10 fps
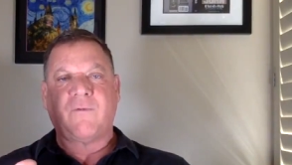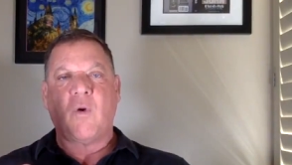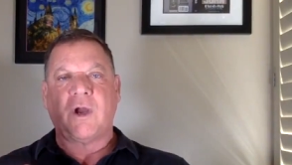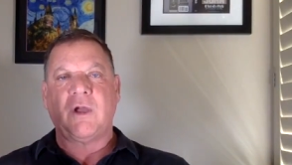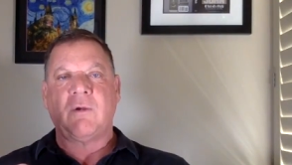
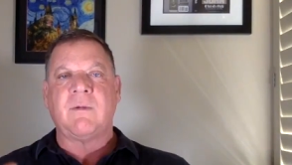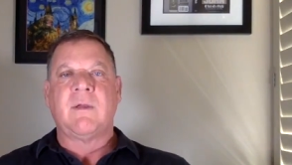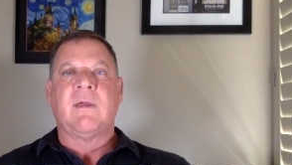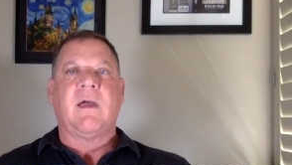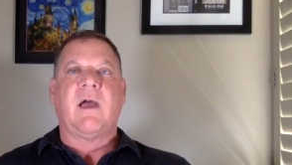for you.
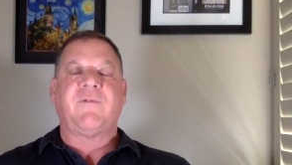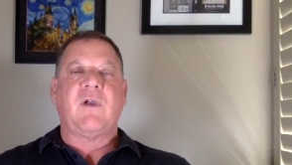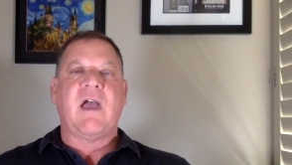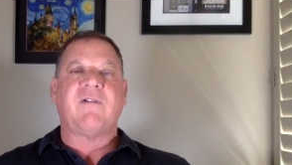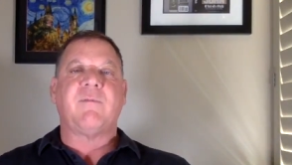if
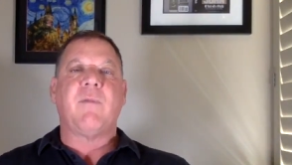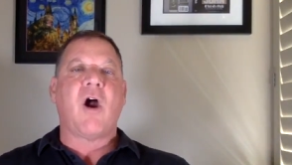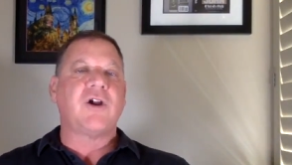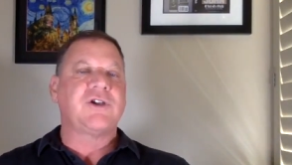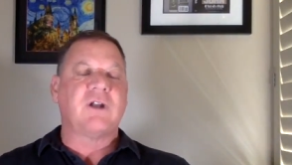you have
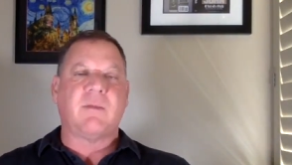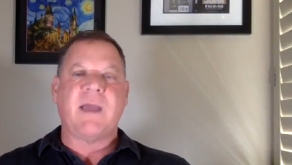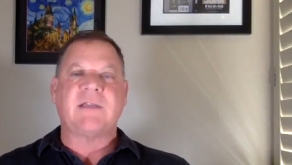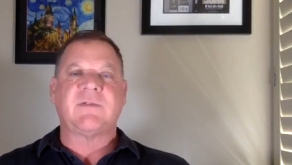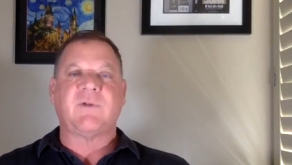marginal
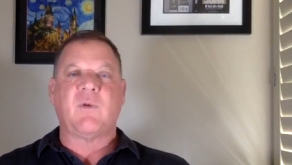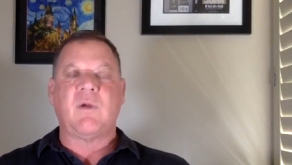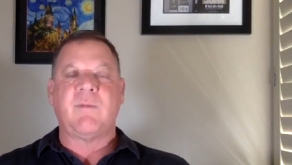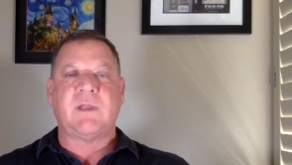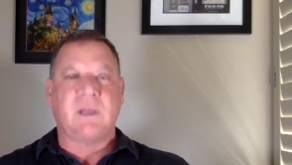amounts of
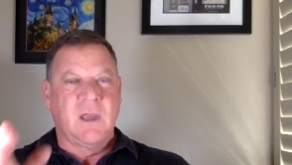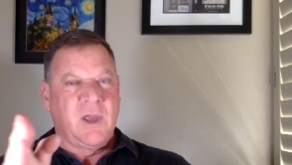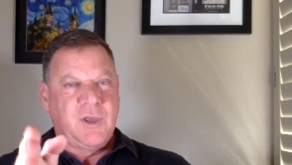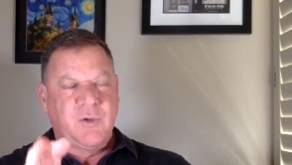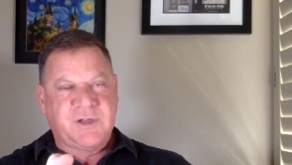equipment,
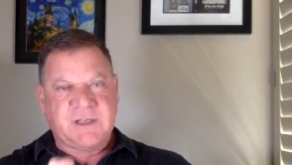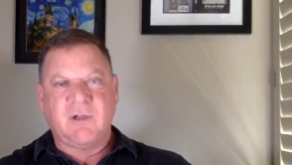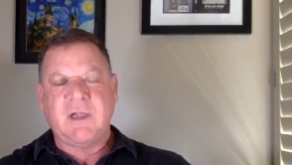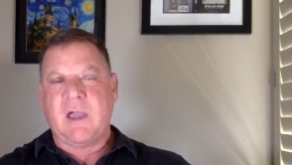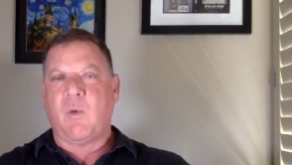you'll
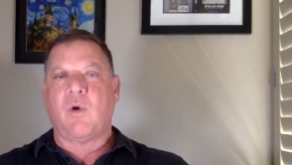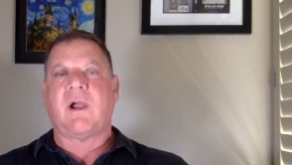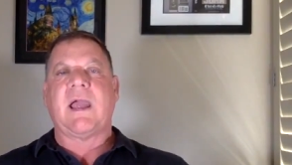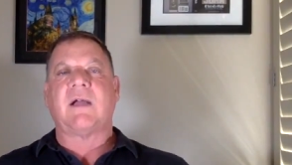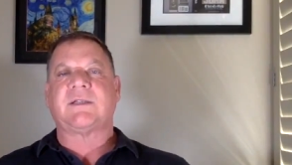still get
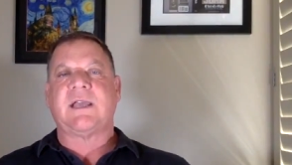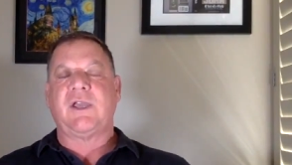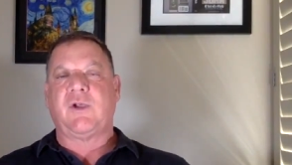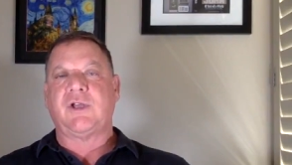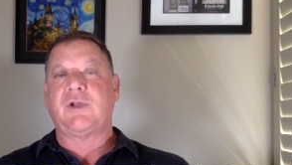workouts that
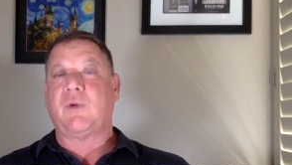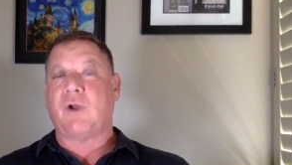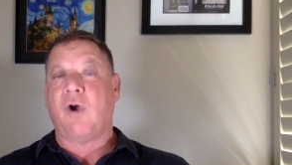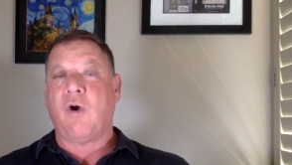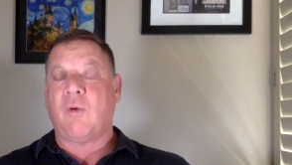you can do
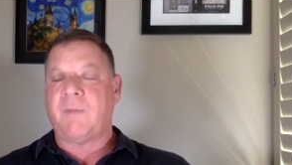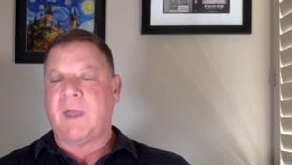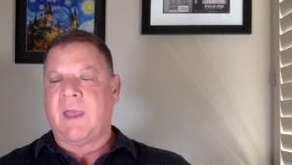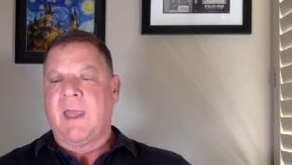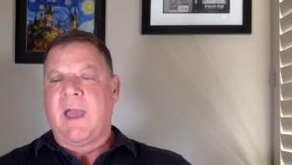at home.
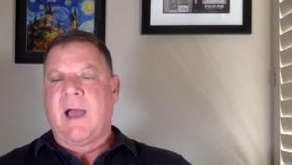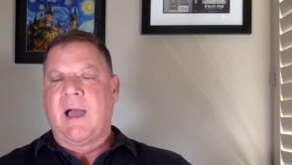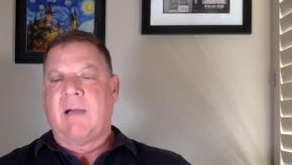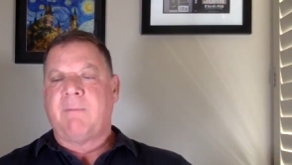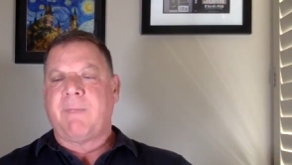
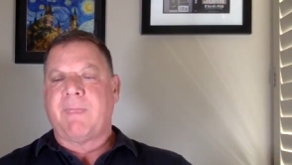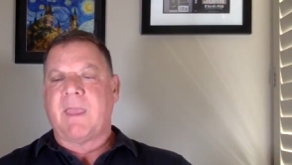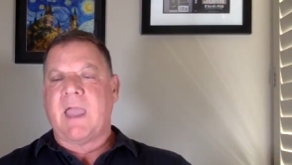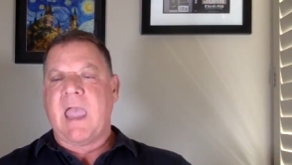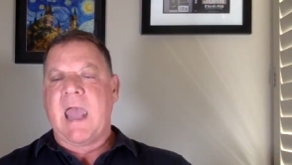Um,
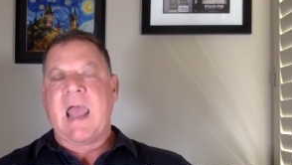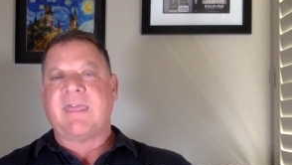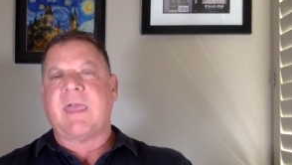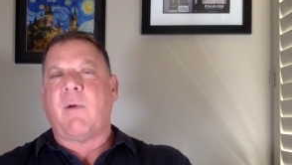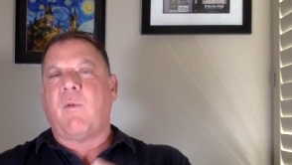and I,
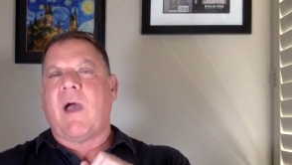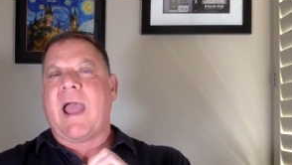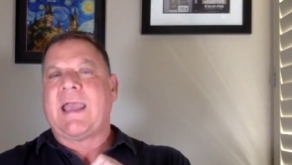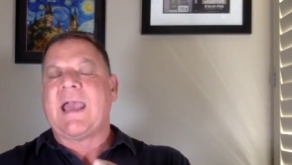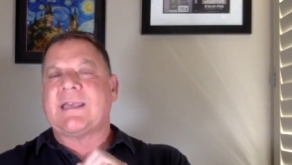
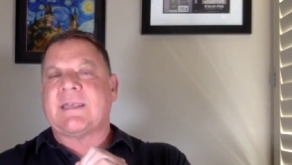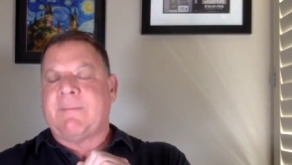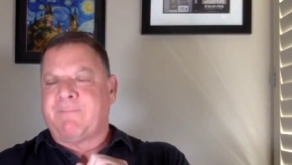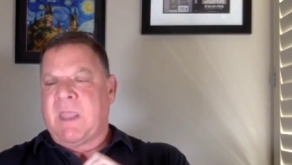I guess,